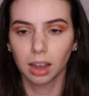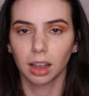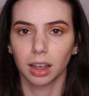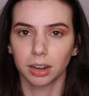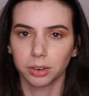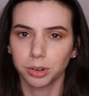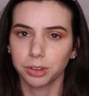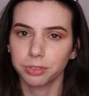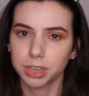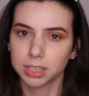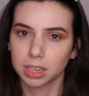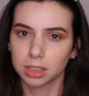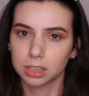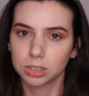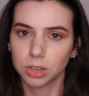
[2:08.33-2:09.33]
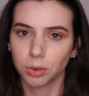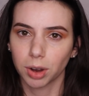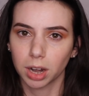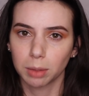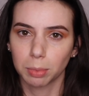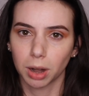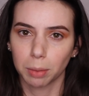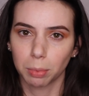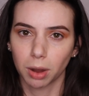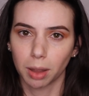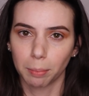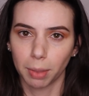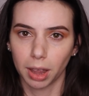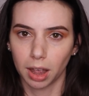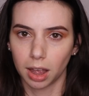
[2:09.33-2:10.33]
I don't know if I said this already, but I
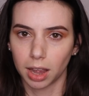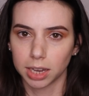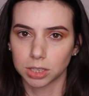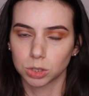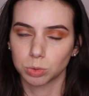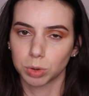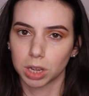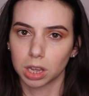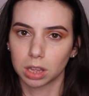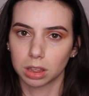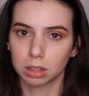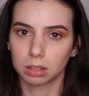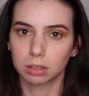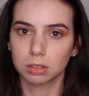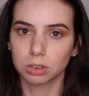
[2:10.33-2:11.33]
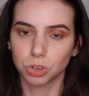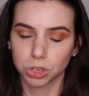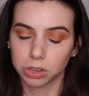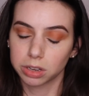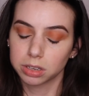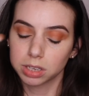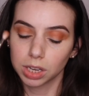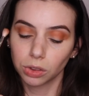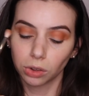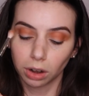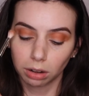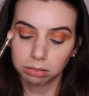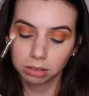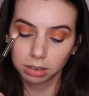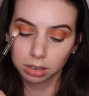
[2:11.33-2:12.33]
prime my eyes with just
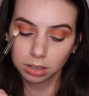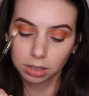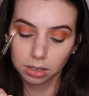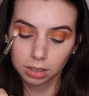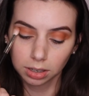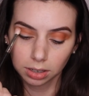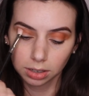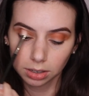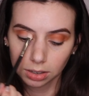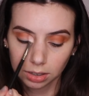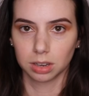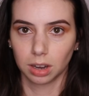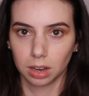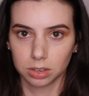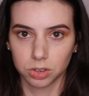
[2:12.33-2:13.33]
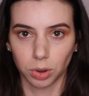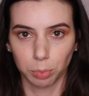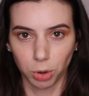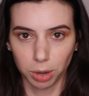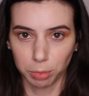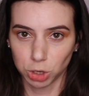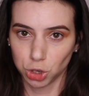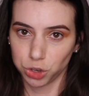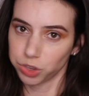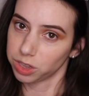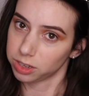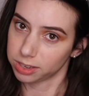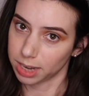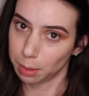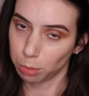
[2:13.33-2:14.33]
concealer. So I'm pretty much using
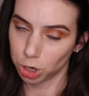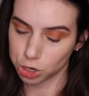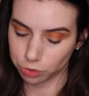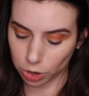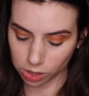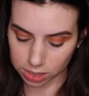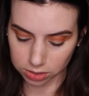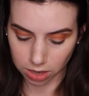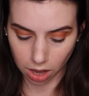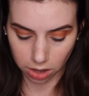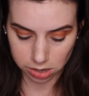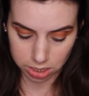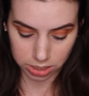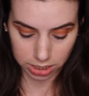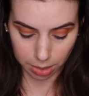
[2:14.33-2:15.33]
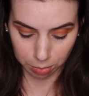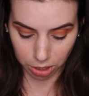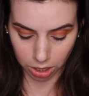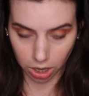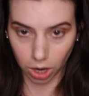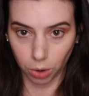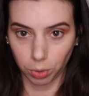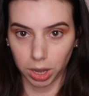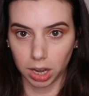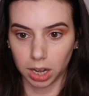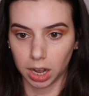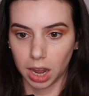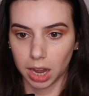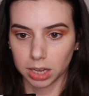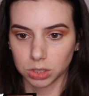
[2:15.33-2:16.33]
the same brush for all these colors. I'm gonna go
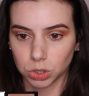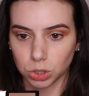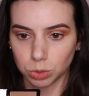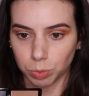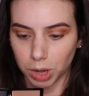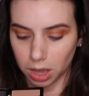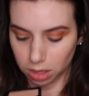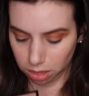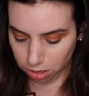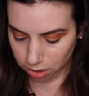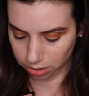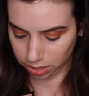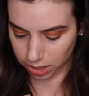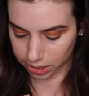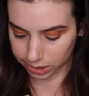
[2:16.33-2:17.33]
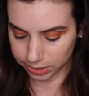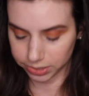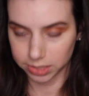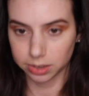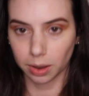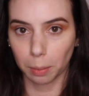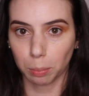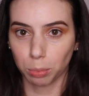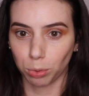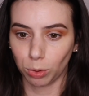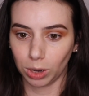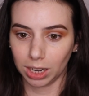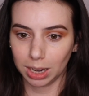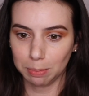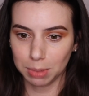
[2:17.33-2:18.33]
in next with this
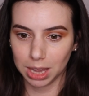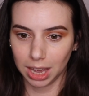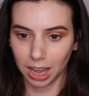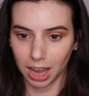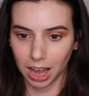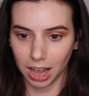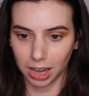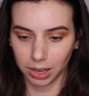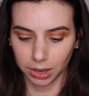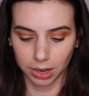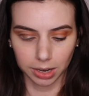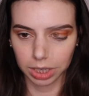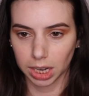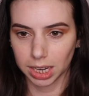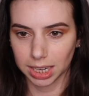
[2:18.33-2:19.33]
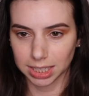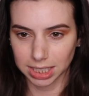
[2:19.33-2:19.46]
pretty pink color.